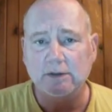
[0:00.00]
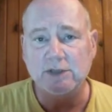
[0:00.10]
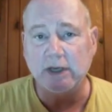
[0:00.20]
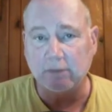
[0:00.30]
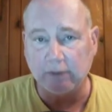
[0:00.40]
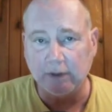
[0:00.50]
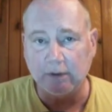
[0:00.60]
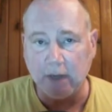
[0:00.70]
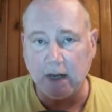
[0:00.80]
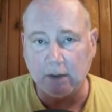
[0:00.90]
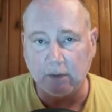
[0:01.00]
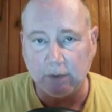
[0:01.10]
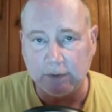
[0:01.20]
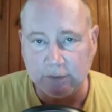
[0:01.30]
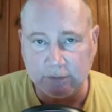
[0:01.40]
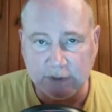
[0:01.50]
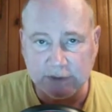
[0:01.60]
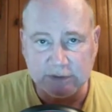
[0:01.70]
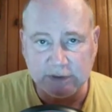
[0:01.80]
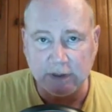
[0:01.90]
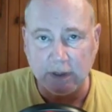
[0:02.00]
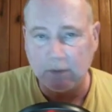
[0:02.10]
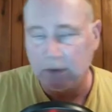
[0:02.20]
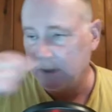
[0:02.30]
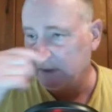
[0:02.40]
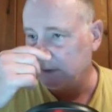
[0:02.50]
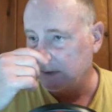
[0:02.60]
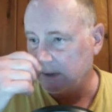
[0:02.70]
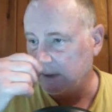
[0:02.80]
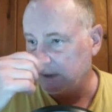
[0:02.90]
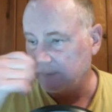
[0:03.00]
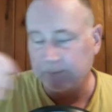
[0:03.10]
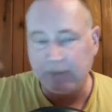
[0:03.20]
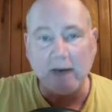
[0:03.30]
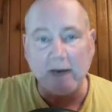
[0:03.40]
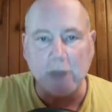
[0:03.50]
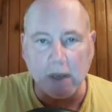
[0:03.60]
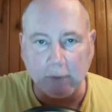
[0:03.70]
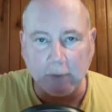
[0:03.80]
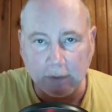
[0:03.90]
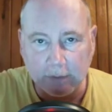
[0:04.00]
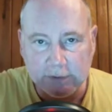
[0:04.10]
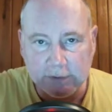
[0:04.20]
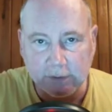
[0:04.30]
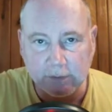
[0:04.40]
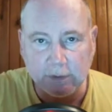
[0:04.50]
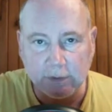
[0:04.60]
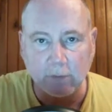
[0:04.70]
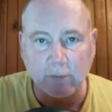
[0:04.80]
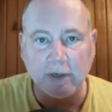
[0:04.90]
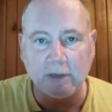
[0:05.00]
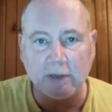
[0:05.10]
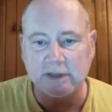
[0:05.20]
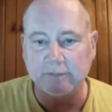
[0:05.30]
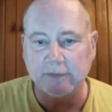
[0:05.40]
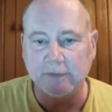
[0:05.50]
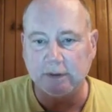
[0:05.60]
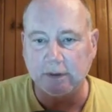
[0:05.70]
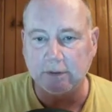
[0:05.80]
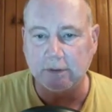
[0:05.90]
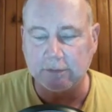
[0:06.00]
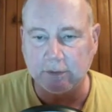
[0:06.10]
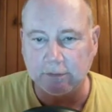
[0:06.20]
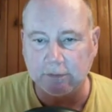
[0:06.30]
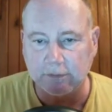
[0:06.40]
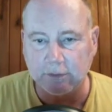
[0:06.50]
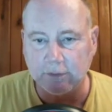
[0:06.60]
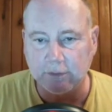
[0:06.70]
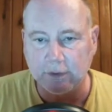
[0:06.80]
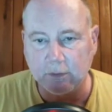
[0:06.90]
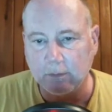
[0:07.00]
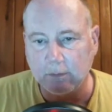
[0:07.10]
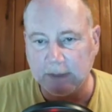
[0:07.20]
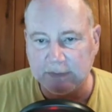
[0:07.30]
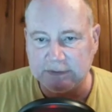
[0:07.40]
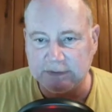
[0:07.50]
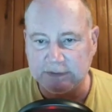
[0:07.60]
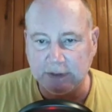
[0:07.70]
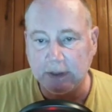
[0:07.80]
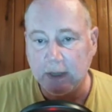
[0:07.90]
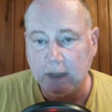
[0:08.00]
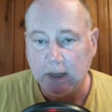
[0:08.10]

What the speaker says: Generally, you're not going to just, pay a plumber to, repair something, through the Google My Business thing.